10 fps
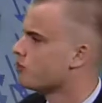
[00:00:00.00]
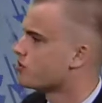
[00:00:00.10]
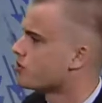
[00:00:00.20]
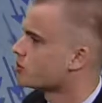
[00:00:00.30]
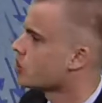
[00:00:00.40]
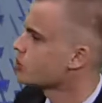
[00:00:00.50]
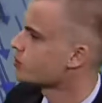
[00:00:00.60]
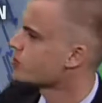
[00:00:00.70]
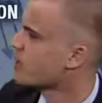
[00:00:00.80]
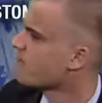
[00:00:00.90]
Notice also we
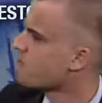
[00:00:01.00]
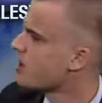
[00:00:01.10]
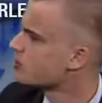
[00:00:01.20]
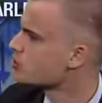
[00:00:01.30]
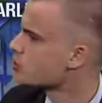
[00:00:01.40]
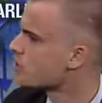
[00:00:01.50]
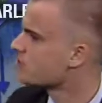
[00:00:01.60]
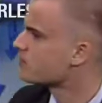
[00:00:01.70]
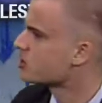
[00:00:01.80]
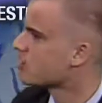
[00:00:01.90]
don't have much in terms
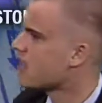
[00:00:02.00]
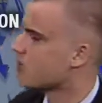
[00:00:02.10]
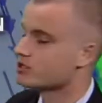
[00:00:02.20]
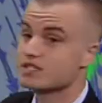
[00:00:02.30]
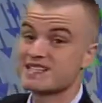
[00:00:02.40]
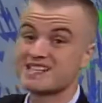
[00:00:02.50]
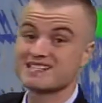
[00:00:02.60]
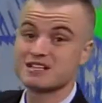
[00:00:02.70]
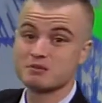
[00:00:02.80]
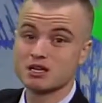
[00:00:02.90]
of showers. This is
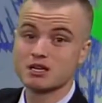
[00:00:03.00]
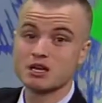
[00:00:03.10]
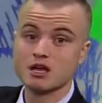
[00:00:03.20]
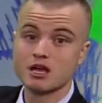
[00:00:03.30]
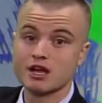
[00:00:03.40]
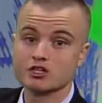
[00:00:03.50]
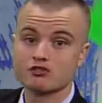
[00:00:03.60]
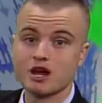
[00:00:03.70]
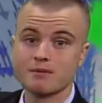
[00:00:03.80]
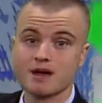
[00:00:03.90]
going to be a
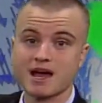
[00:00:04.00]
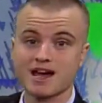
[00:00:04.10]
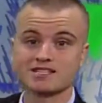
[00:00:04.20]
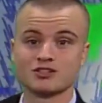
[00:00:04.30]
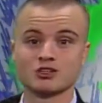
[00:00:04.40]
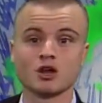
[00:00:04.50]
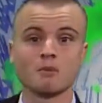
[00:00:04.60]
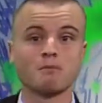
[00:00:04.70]
dry passage.